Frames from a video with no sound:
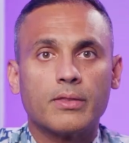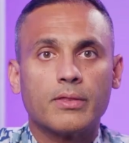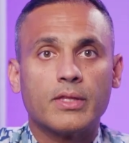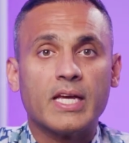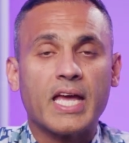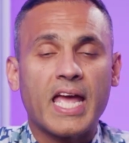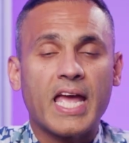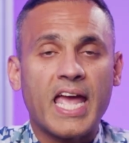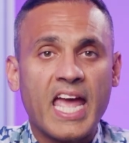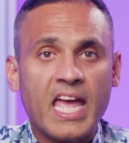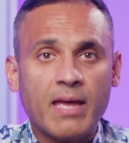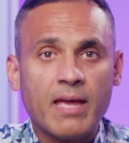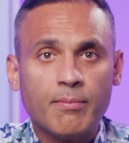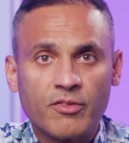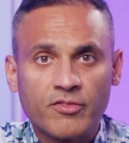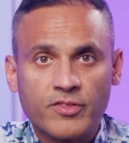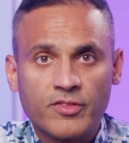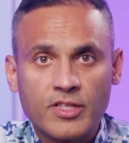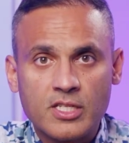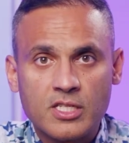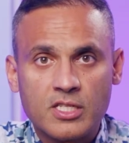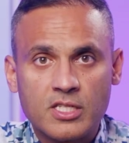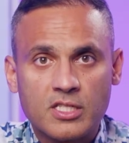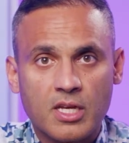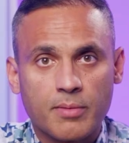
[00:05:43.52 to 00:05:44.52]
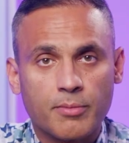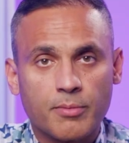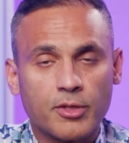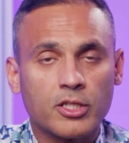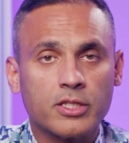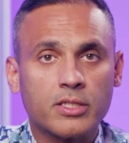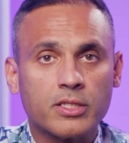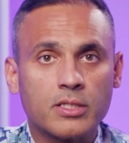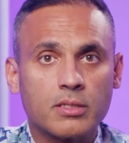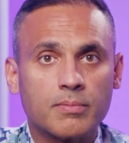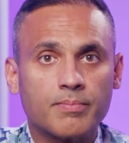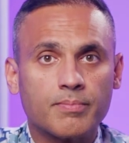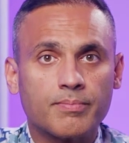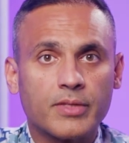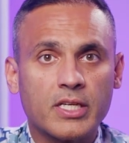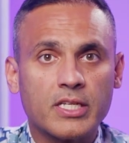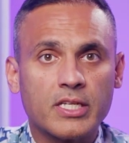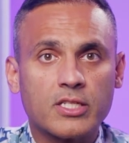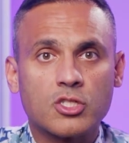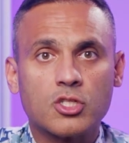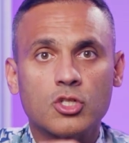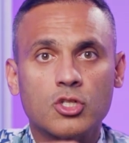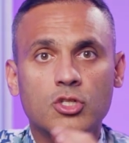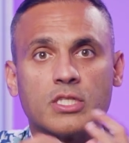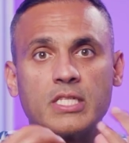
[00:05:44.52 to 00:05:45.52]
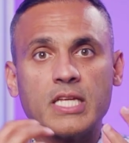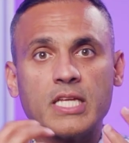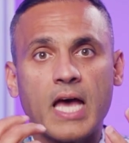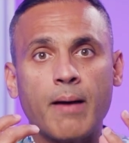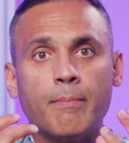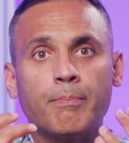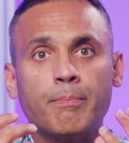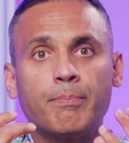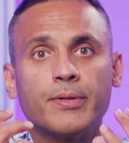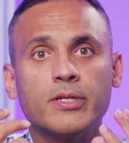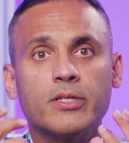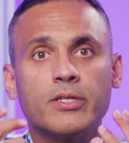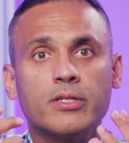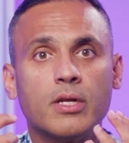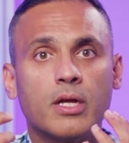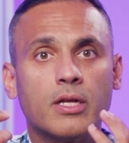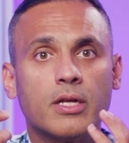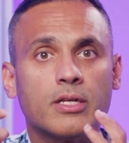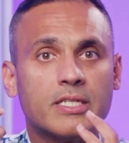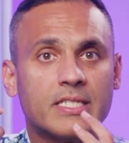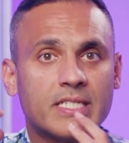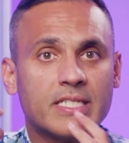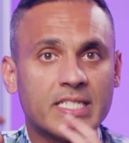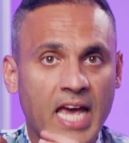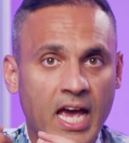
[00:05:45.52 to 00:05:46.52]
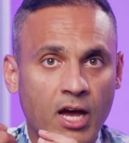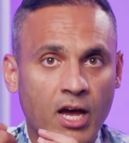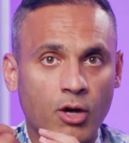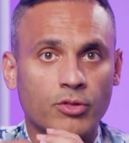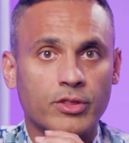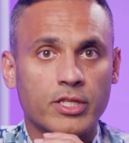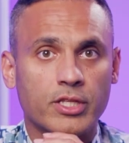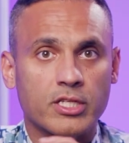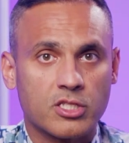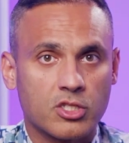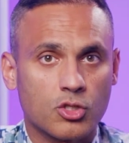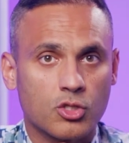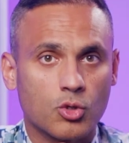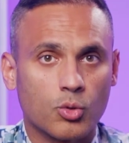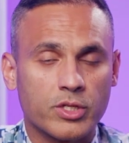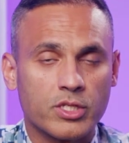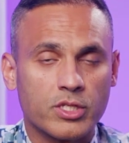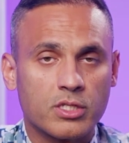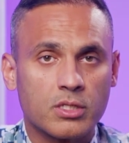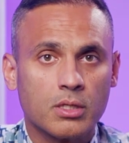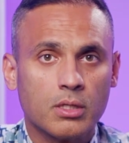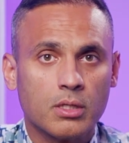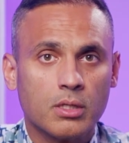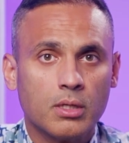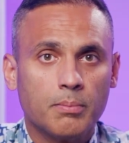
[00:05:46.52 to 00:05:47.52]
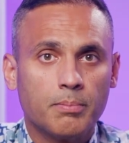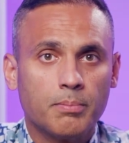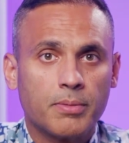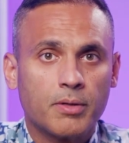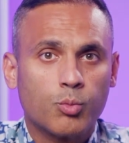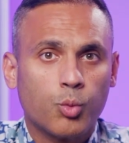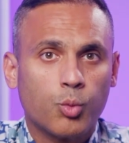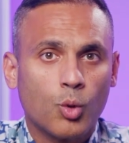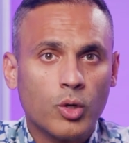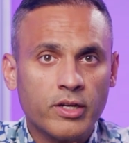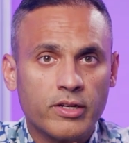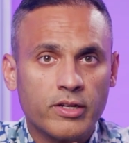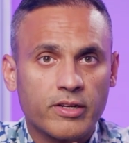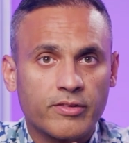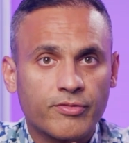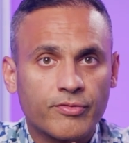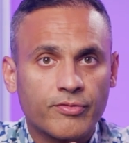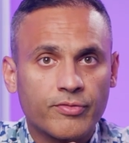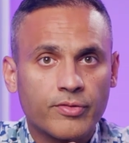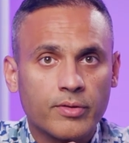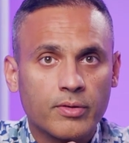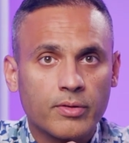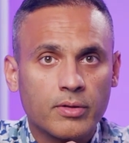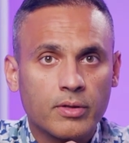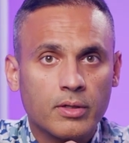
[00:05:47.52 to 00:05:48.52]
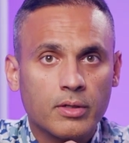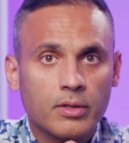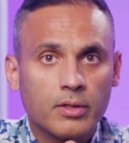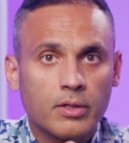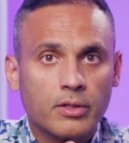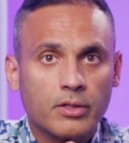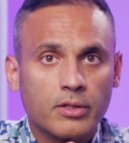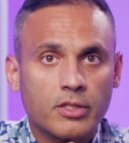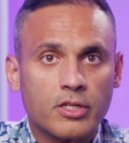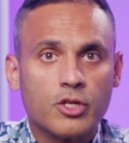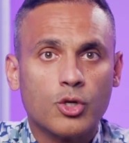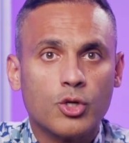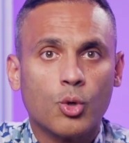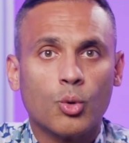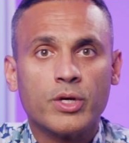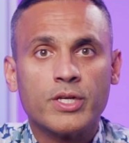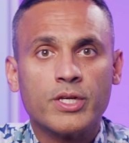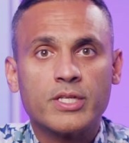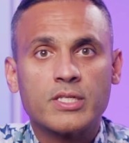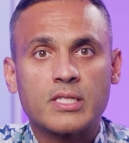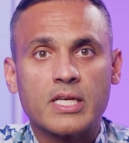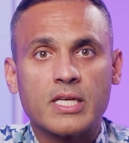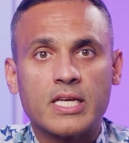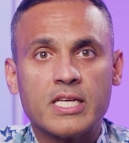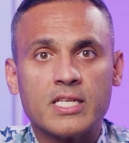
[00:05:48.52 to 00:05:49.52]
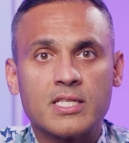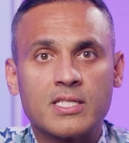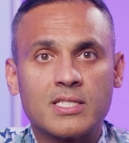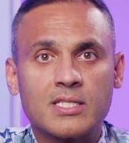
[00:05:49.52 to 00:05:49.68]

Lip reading: The aim of this stimulant is to dampen down this noise. But what if the noise is